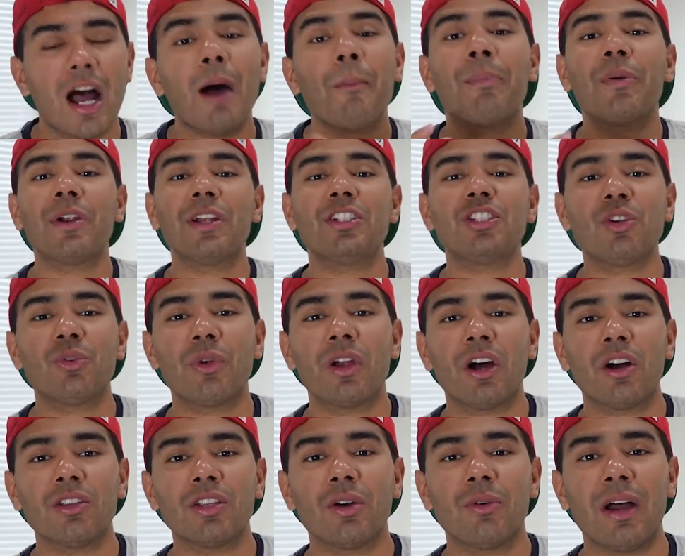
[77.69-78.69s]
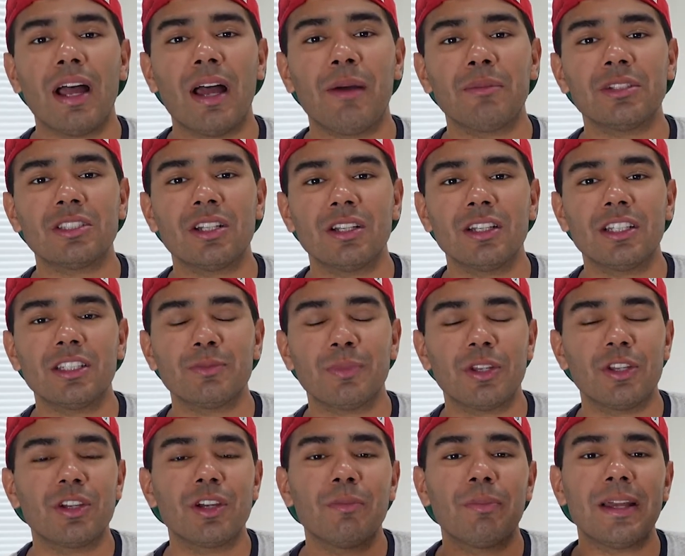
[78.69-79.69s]
I'm pretty sure we all know what Amazon is,
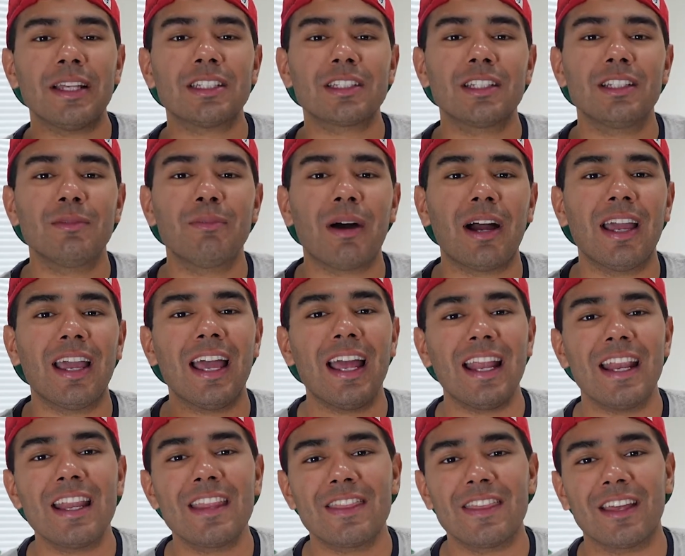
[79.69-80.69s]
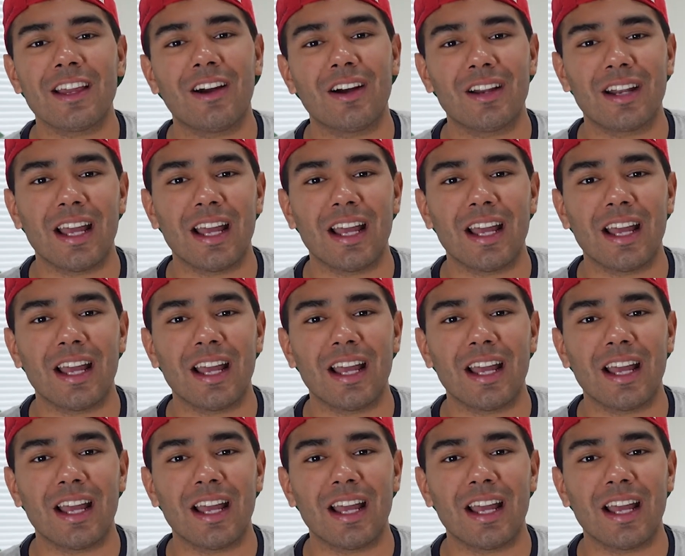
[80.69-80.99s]
but you could basically buy anything on